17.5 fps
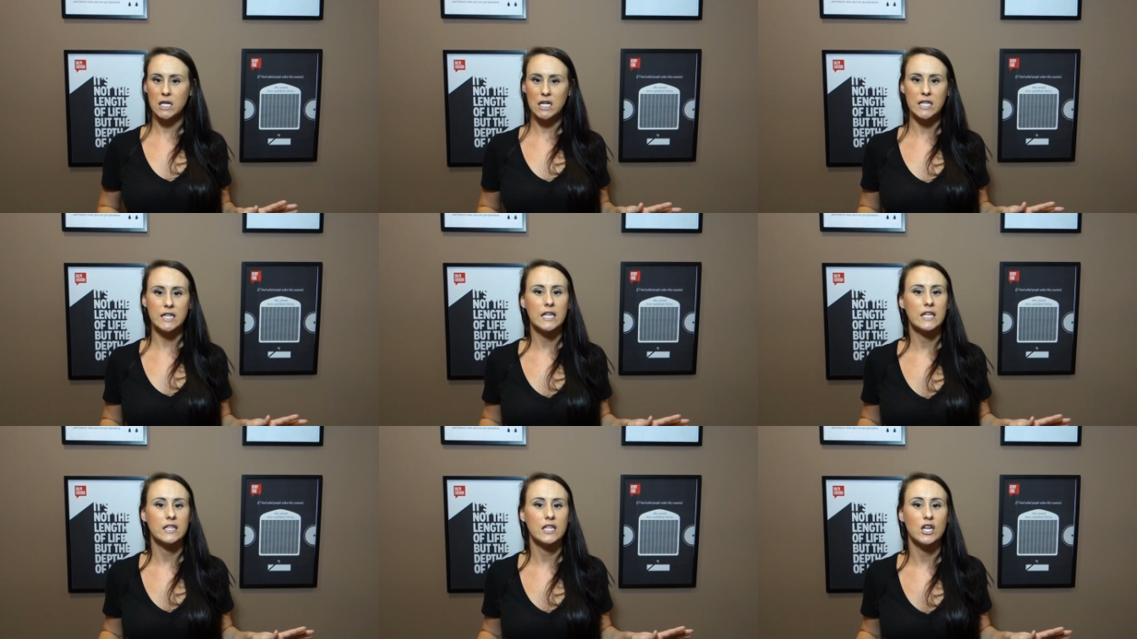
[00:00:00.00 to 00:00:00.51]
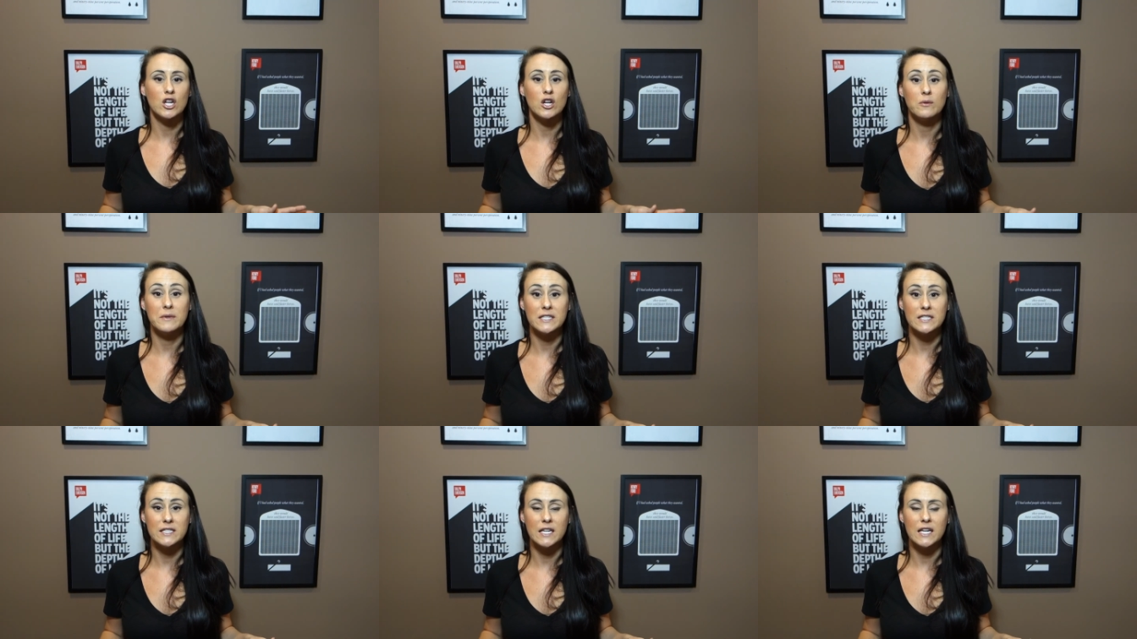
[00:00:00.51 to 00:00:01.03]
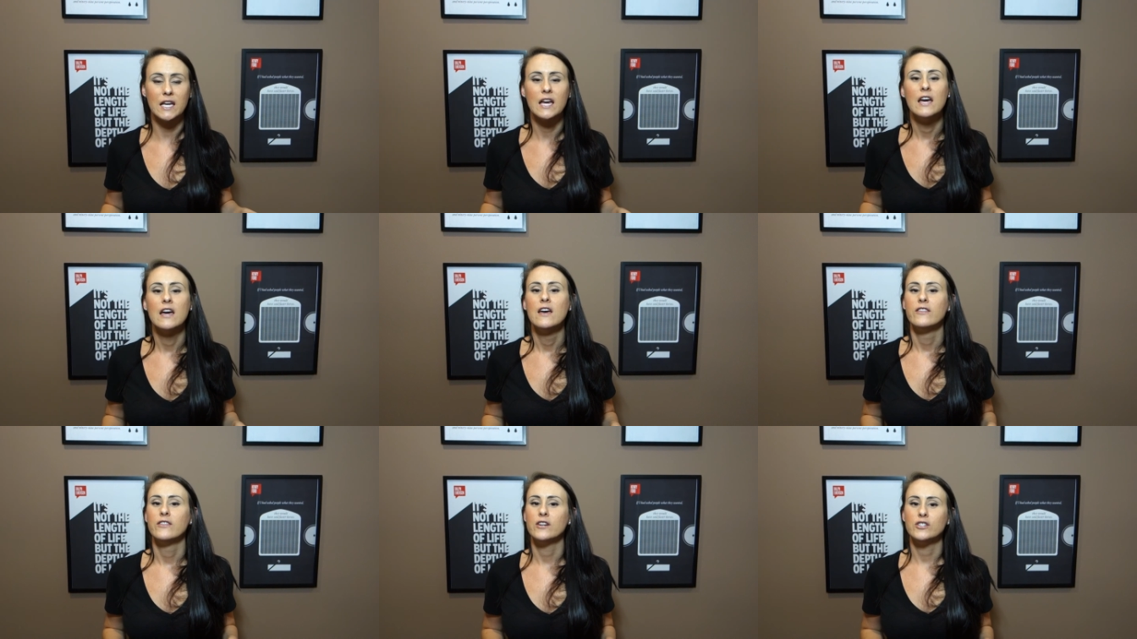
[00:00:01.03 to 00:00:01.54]
anything that you're missing.
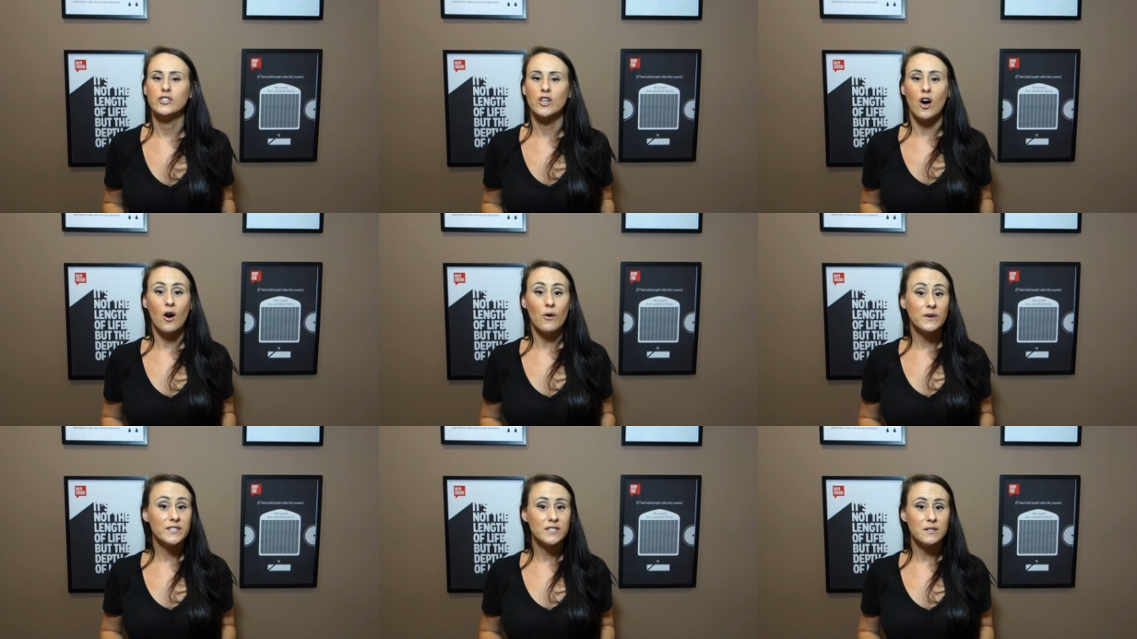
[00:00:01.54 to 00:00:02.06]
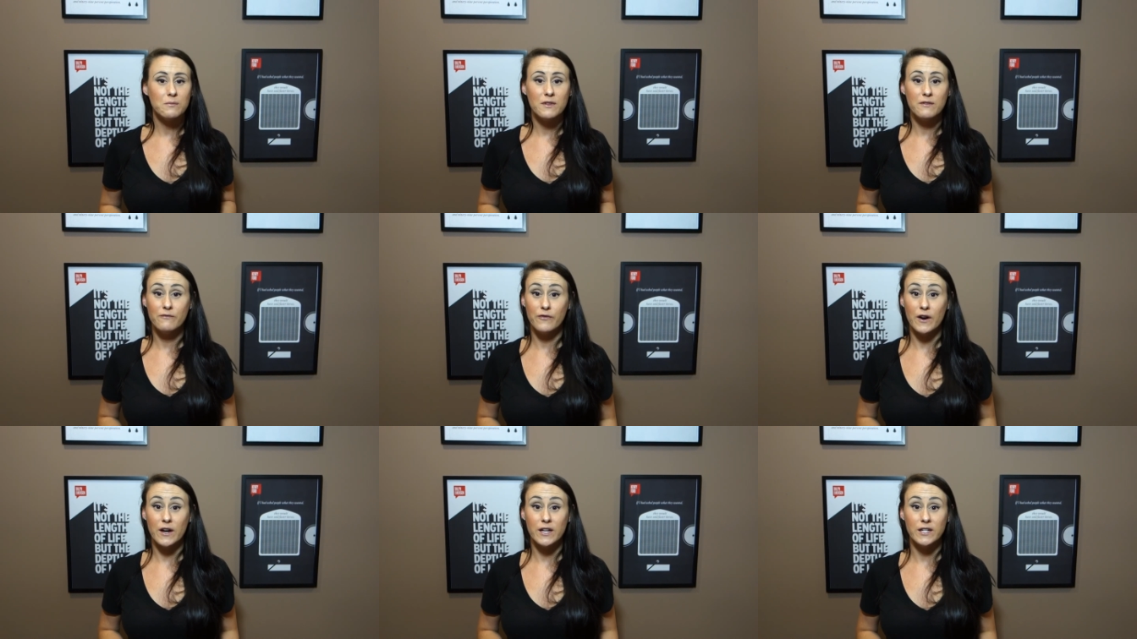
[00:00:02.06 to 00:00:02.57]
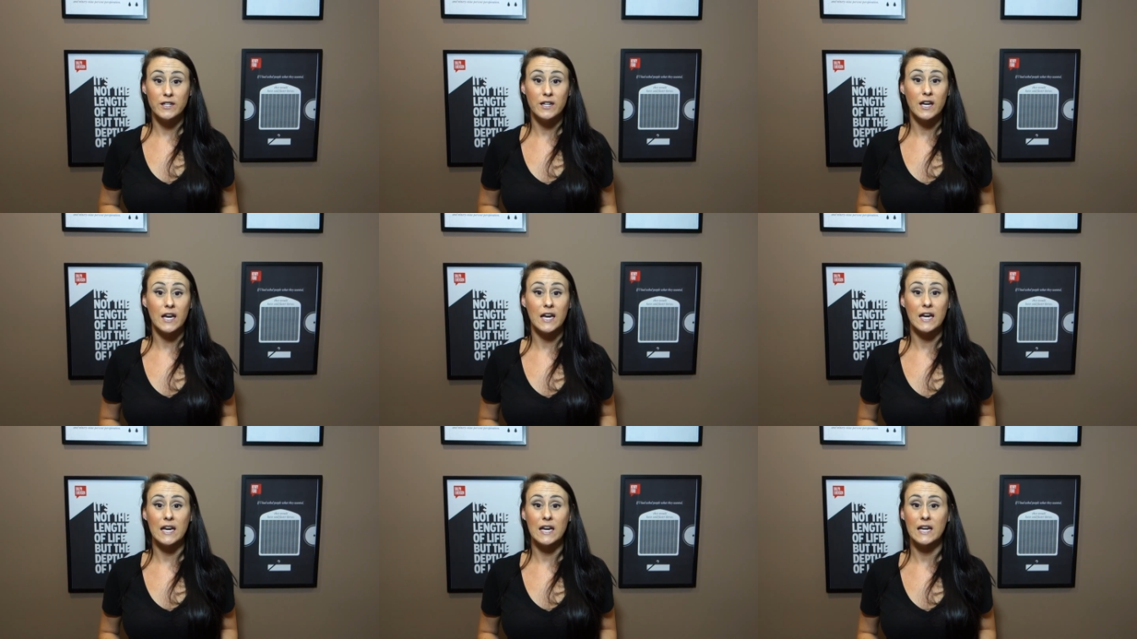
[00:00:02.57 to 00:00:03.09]
There's always something fun
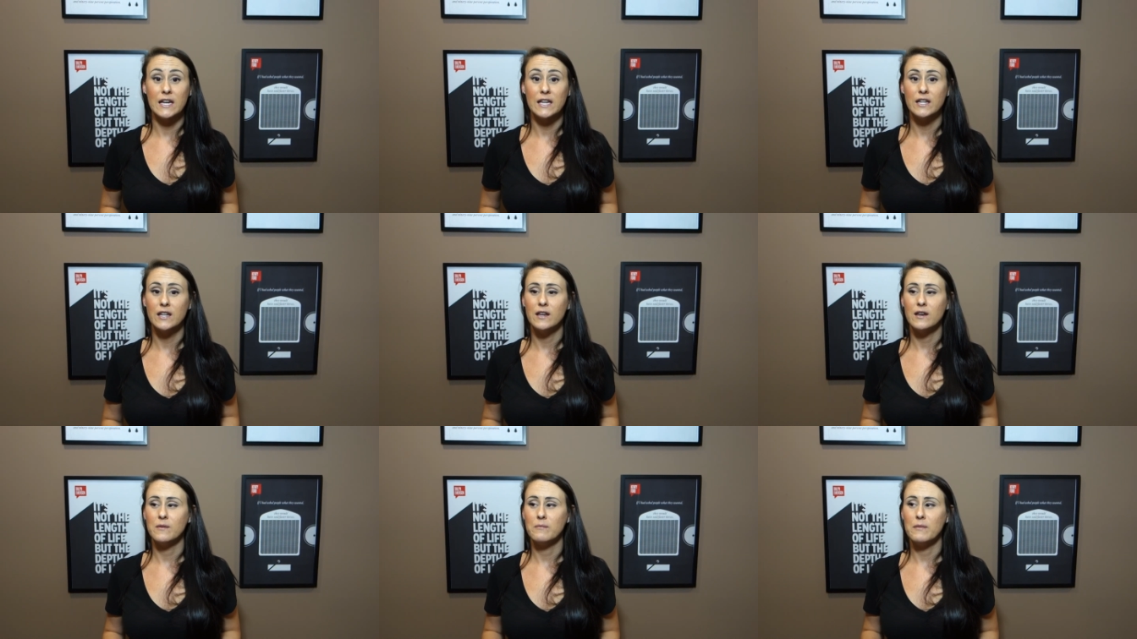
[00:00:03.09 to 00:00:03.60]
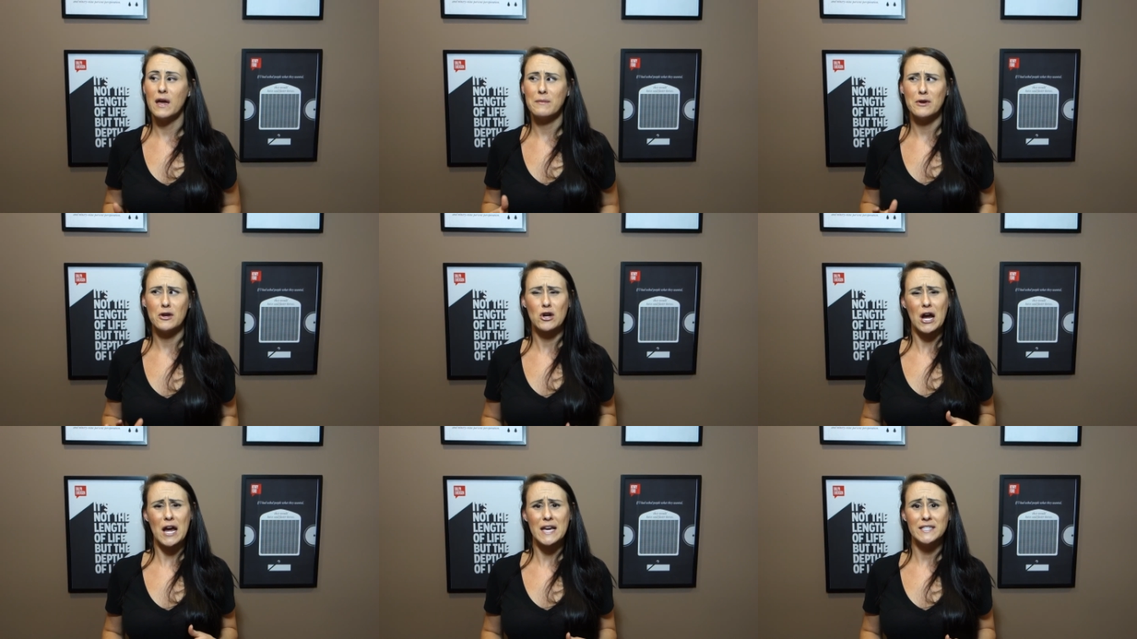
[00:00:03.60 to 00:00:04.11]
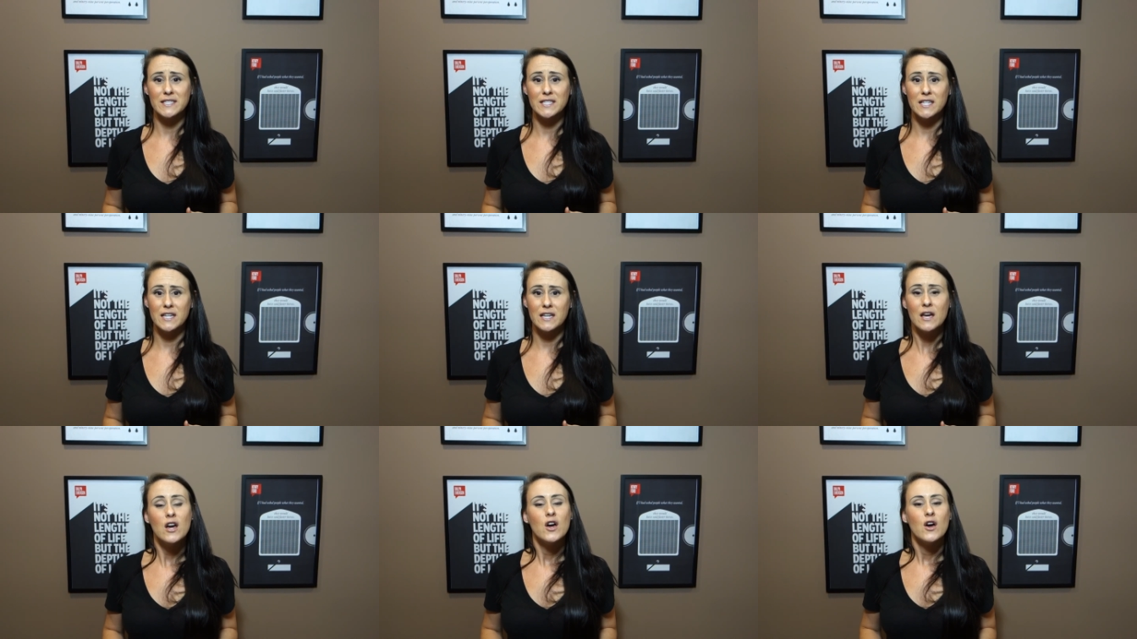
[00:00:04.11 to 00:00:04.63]
and maybe
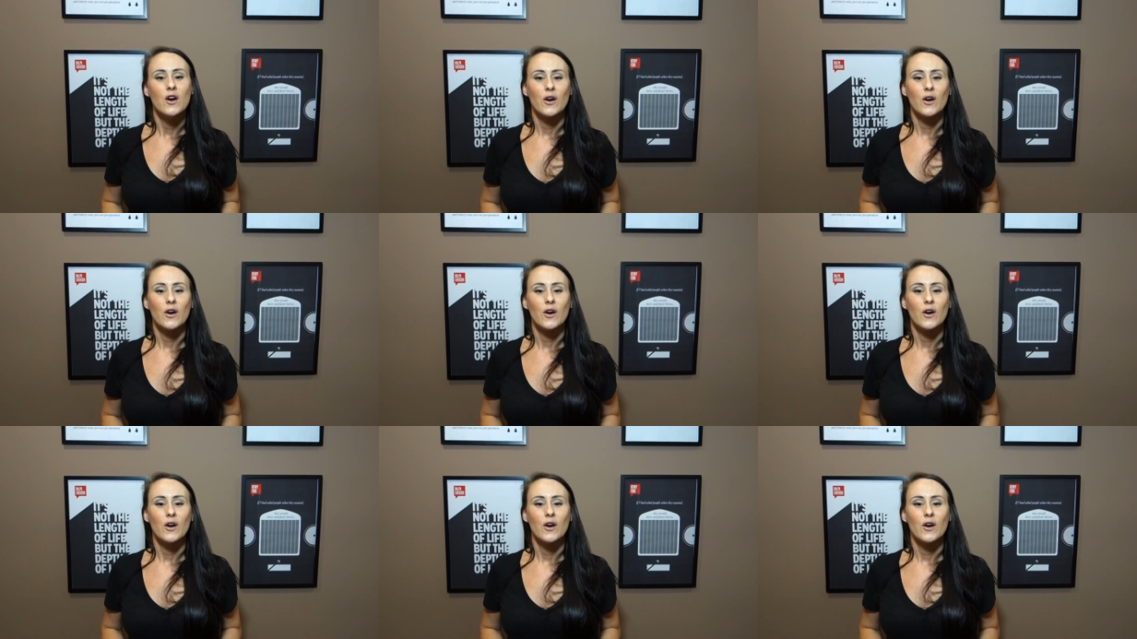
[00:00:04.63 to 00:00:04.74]
crazy